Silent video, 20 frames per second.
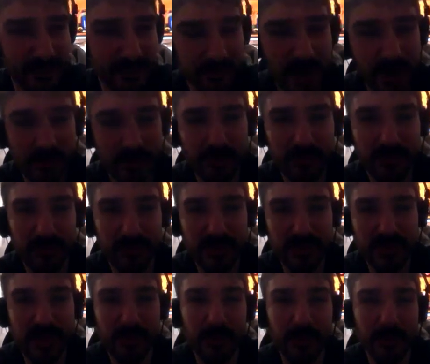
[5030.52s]
Bible
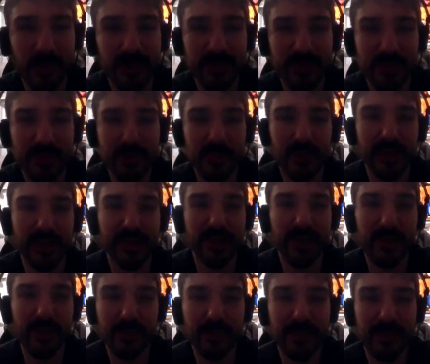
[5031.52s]
verse I wanted to bring
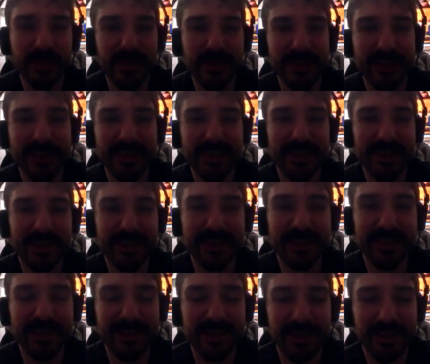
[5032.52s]
up
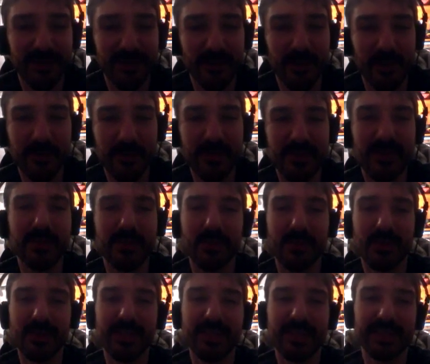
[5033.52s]
that I thought was
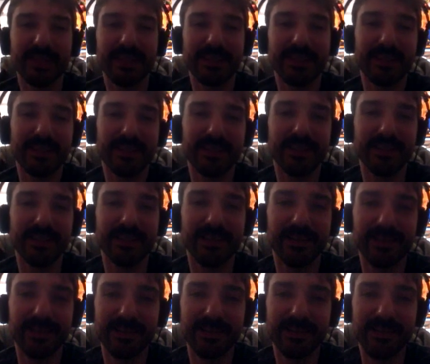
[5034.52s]
interesting,
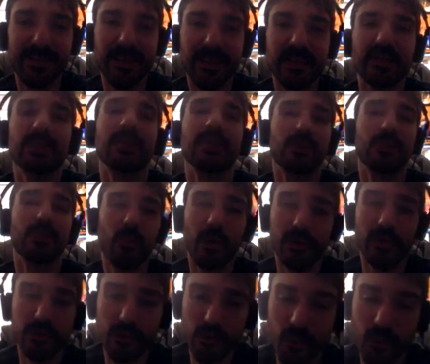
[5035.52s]
Genesis
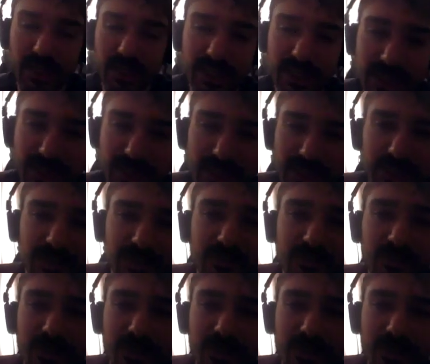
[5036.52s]
1:28.